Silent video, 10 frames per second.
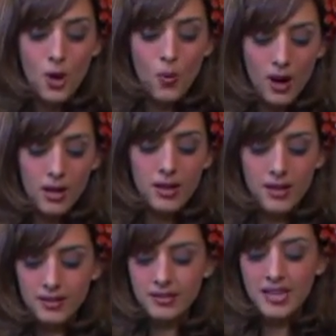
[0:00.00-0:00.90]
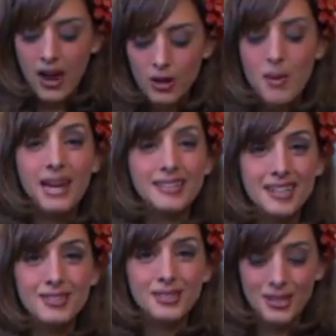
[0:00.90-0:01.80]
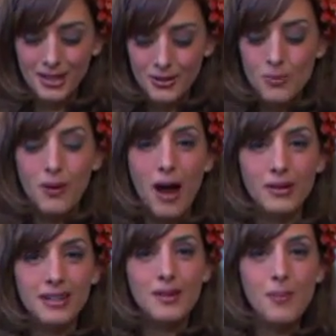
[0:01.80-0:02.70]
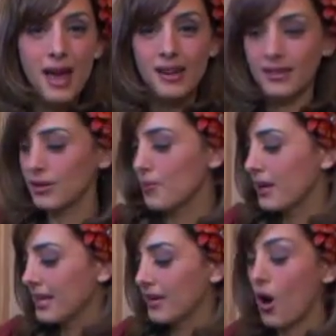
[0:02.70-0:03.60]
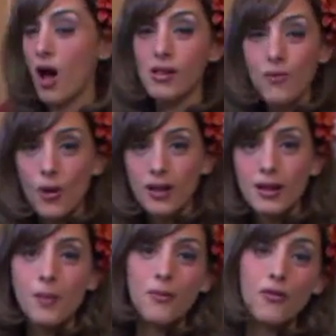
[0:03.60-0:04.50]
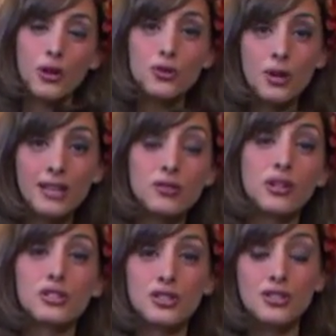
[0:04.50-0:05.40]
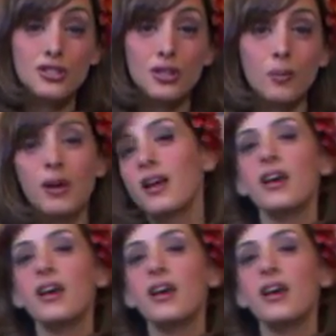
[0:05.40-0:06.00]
Well, this is how you make it taste good. You brown it in the pan a little bit in olive oil before you transfer it to the soup.